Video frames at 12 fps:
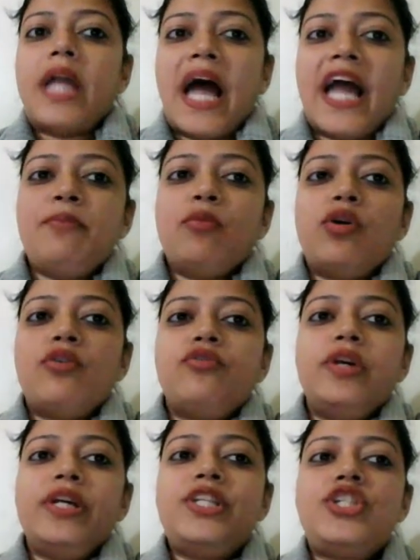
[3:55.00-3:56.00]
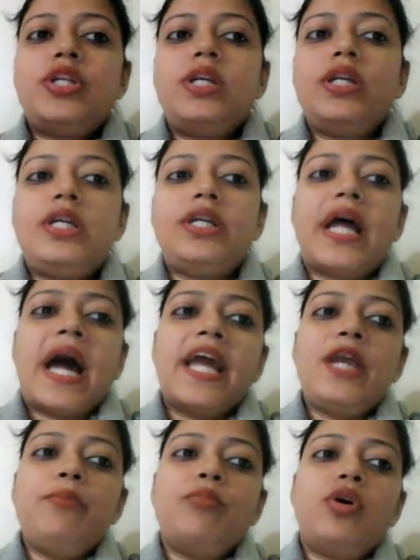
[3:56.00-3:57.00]
Time of which?
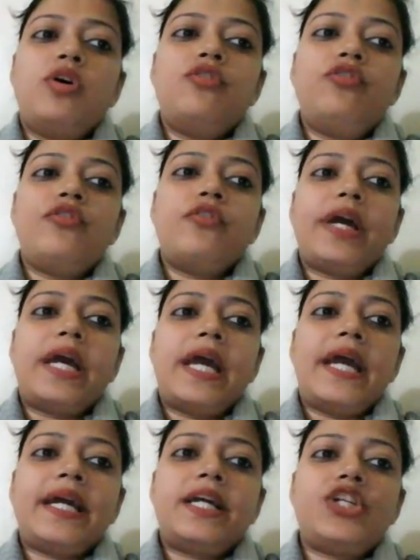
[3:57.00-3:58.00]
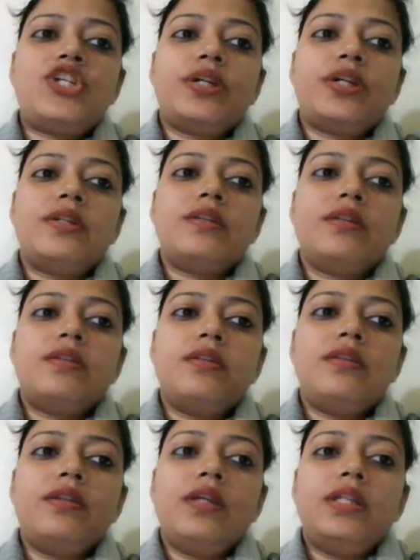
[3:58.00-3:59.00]
Time of action.
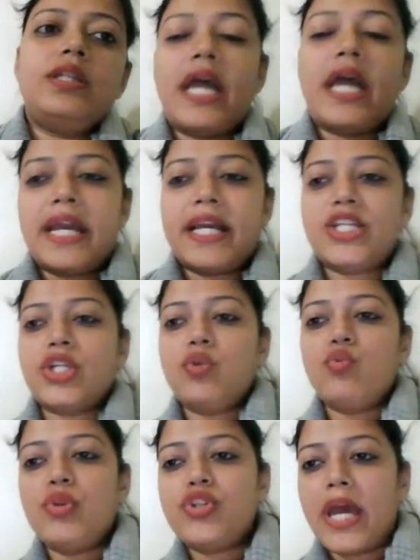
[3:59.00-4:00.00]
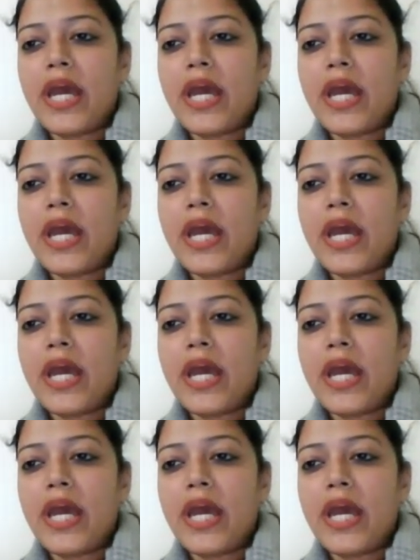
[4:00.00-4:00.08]
The action which